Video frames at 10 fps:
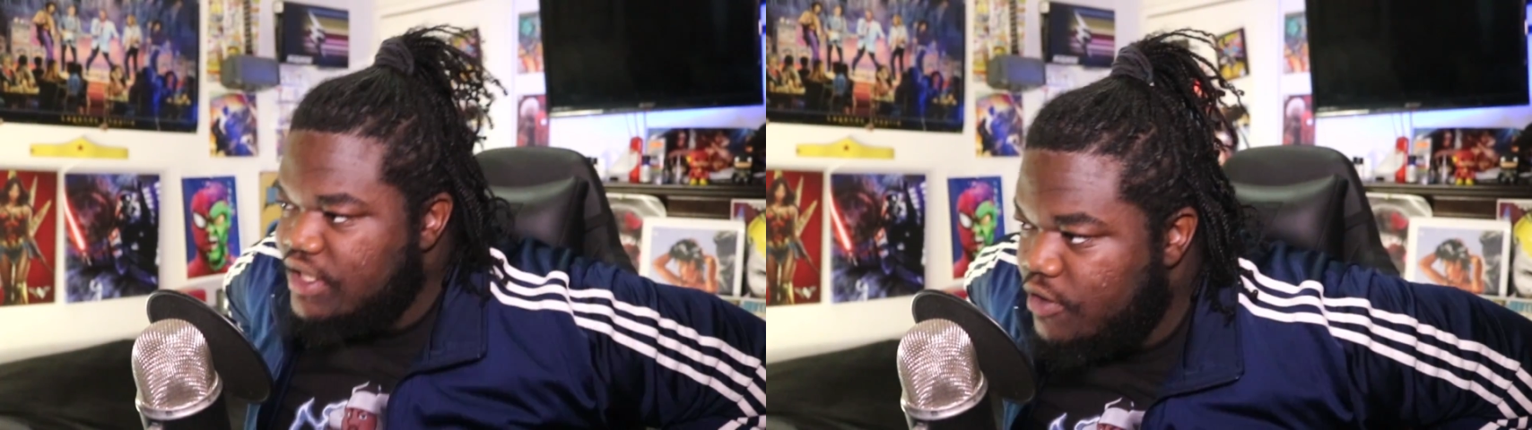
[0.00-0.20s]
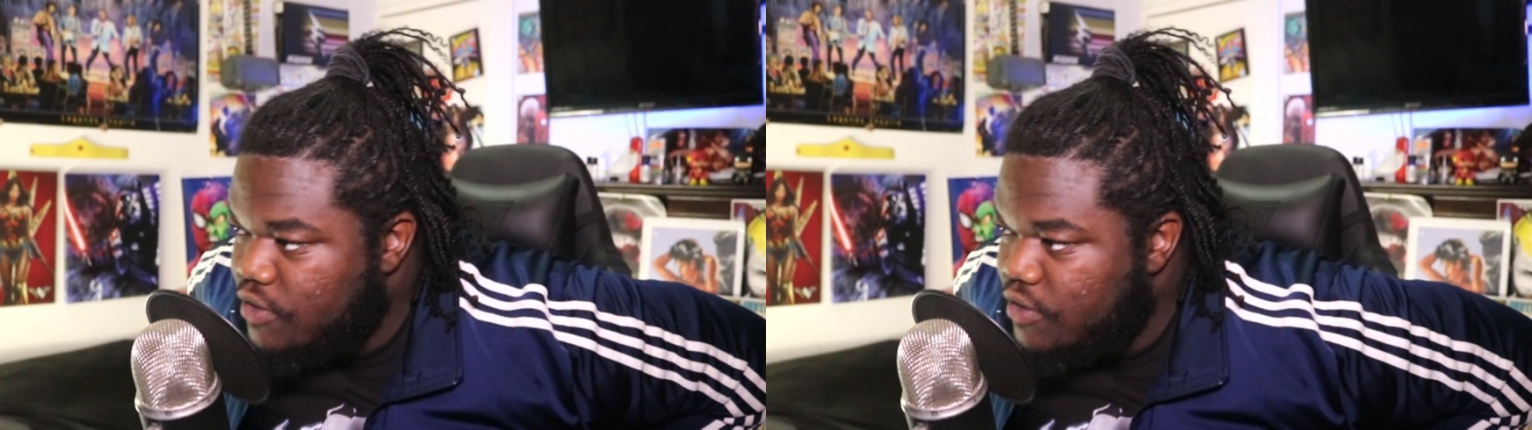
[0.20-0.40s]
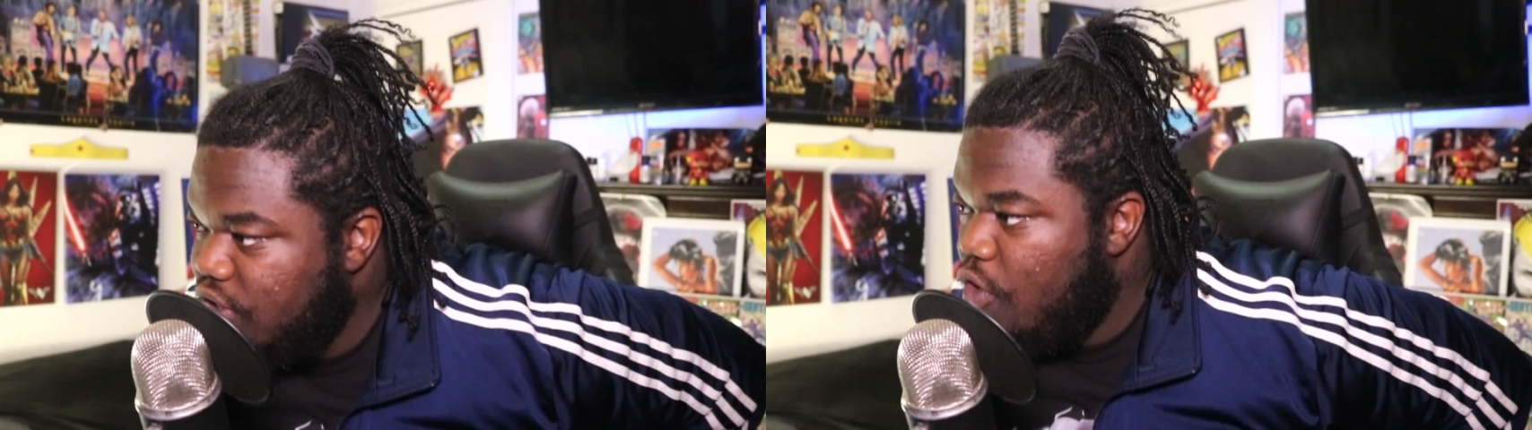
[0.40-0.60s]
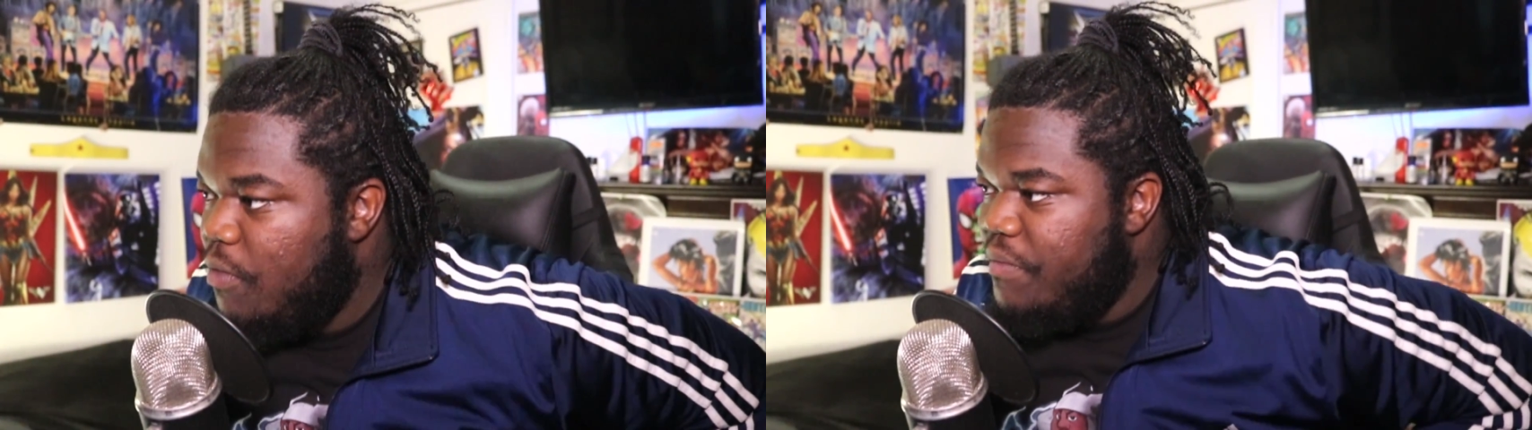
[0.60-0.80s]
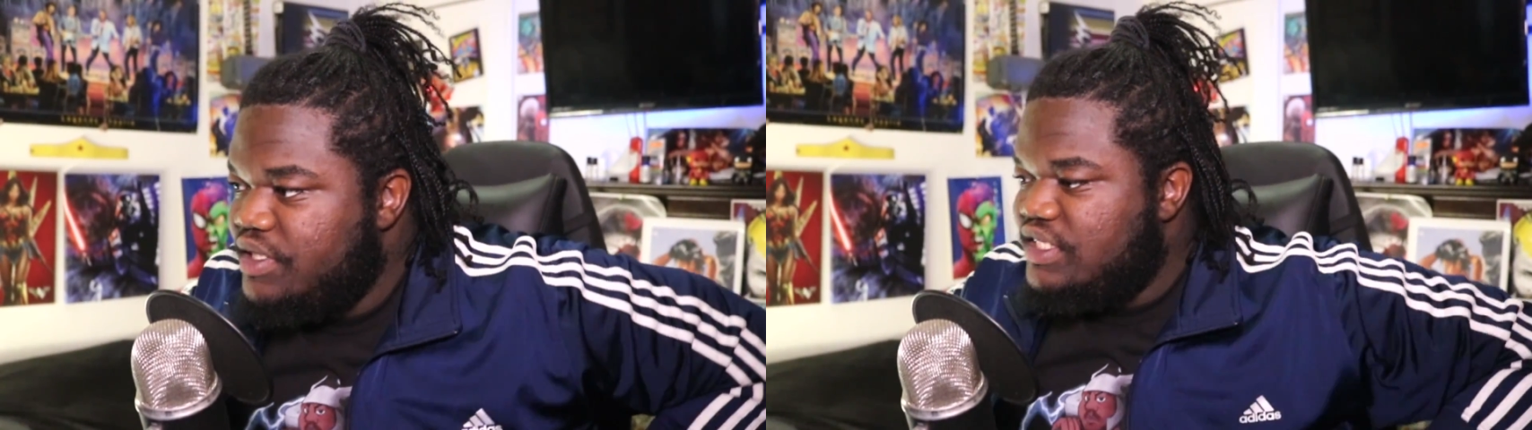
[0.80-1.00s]
the little slow
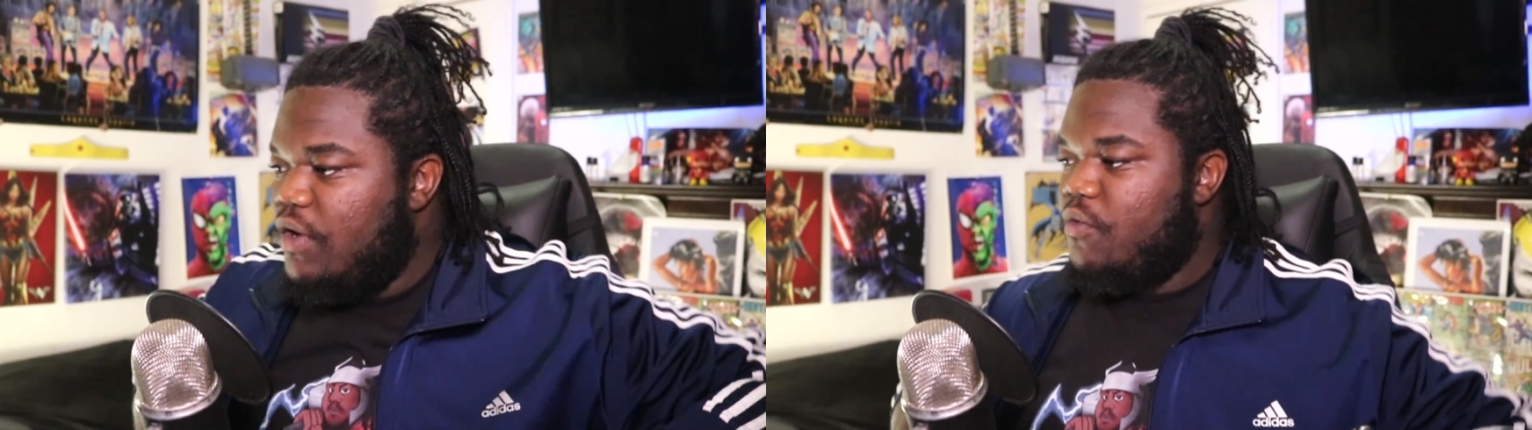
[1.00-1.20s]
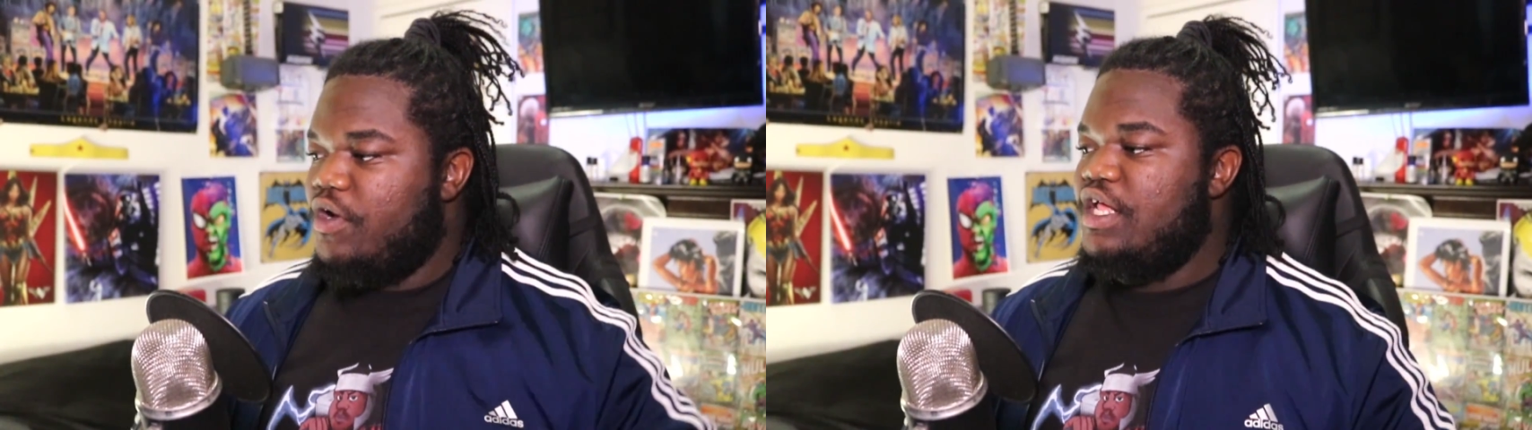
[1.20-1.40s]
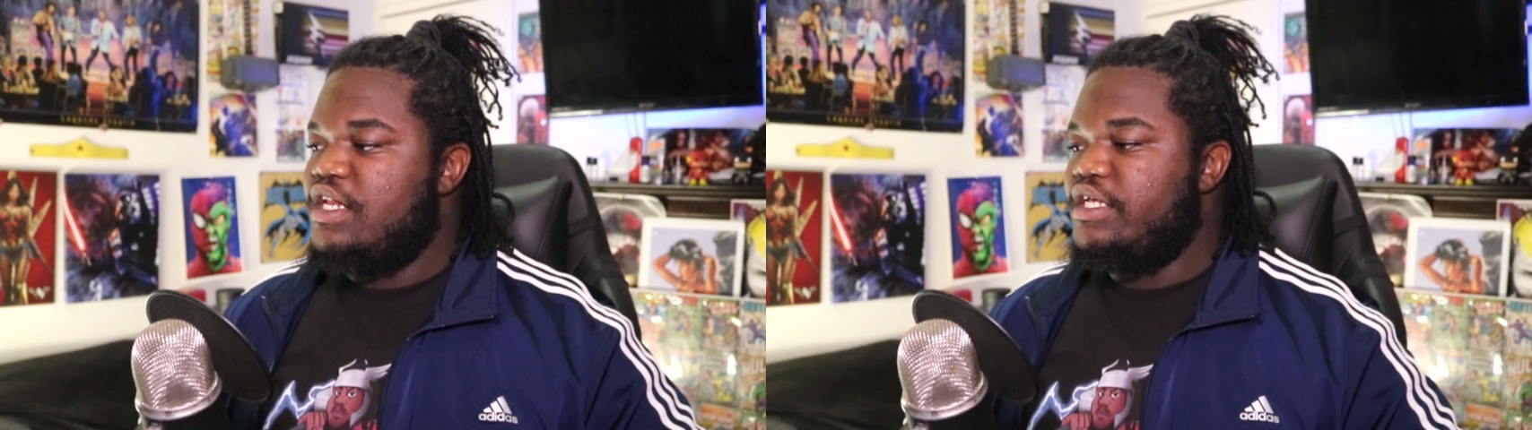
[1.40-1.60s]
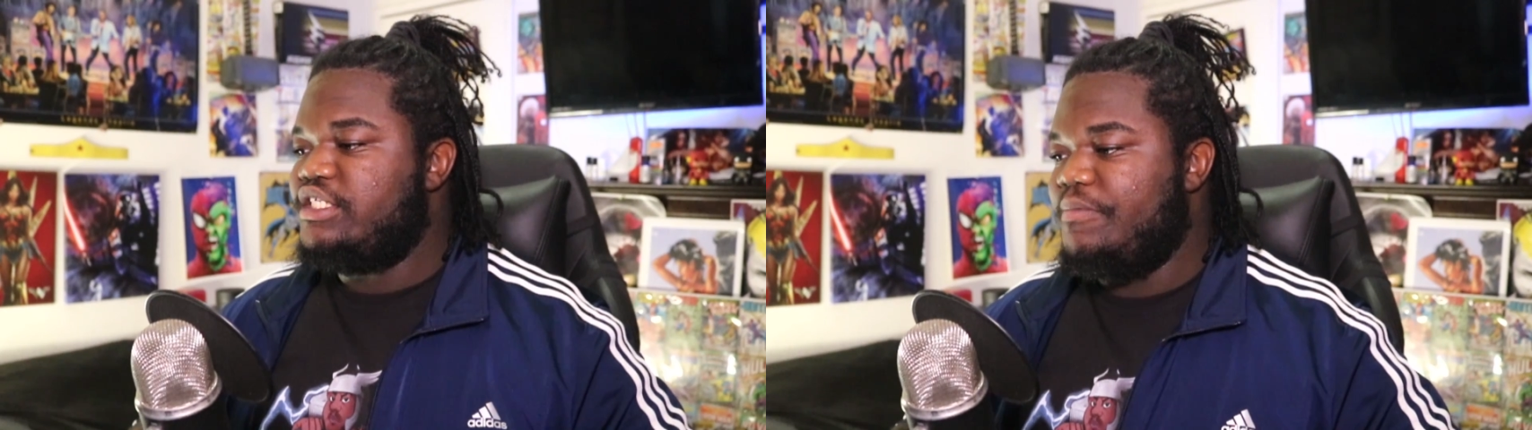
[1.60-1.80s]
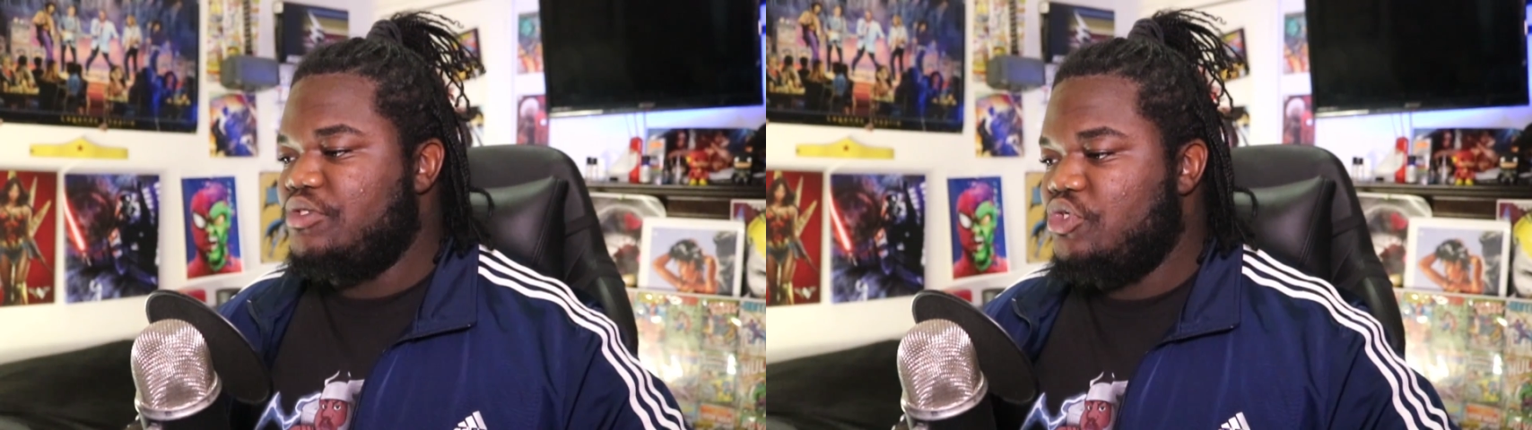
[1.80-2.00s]
moments that were in
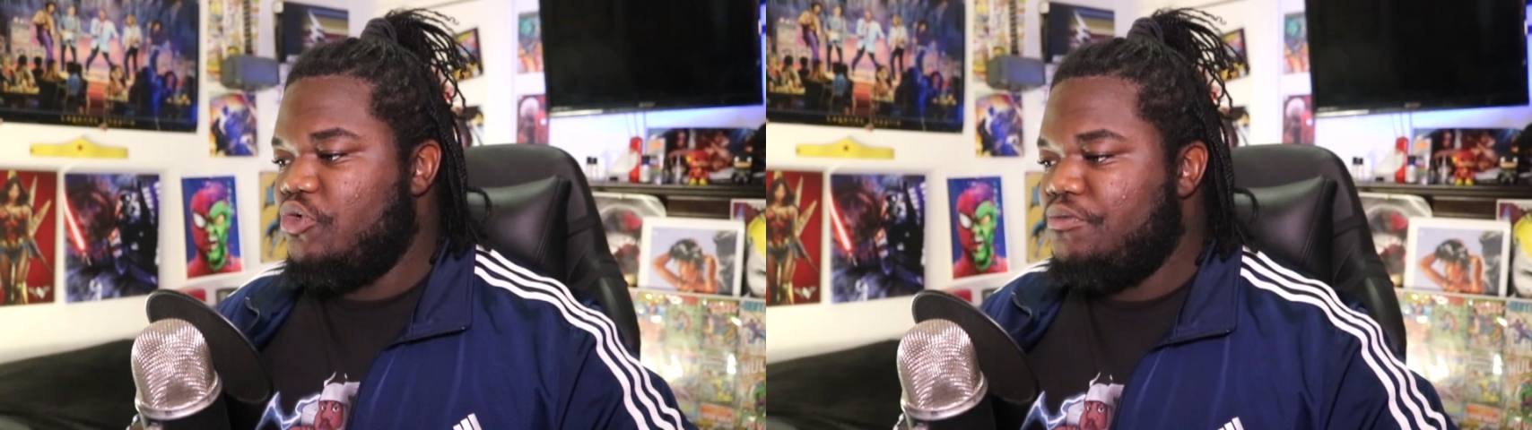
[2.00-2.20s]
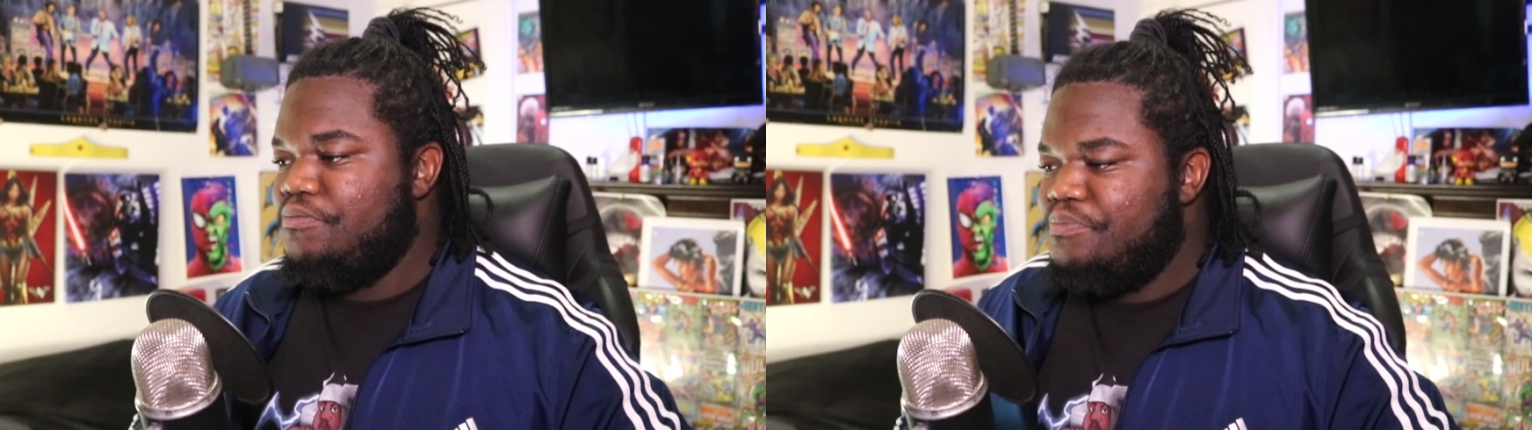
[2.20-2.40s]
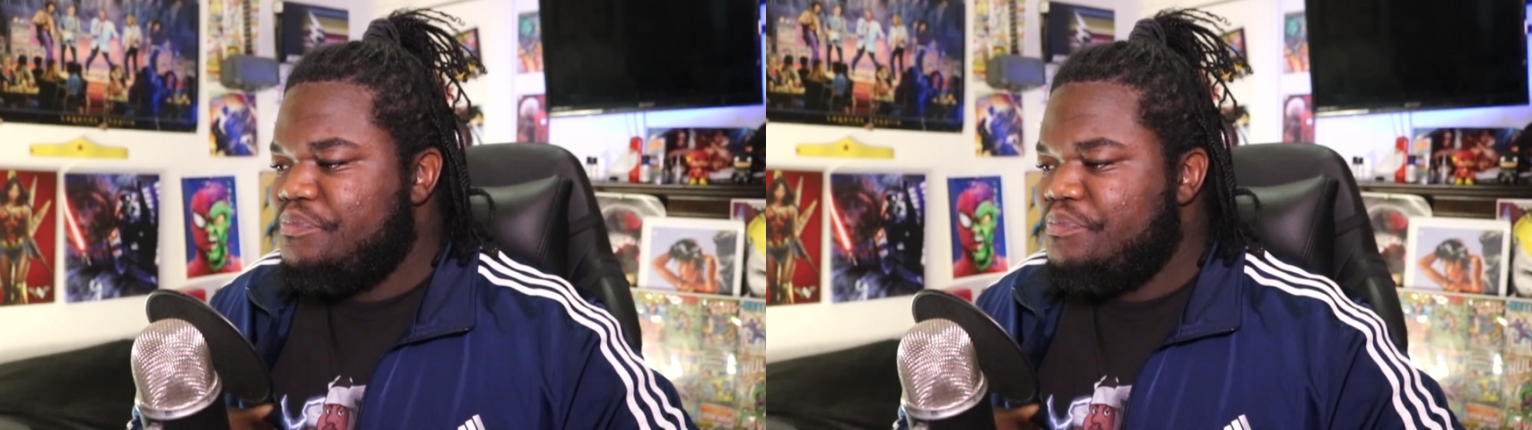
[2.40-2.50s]
this episode,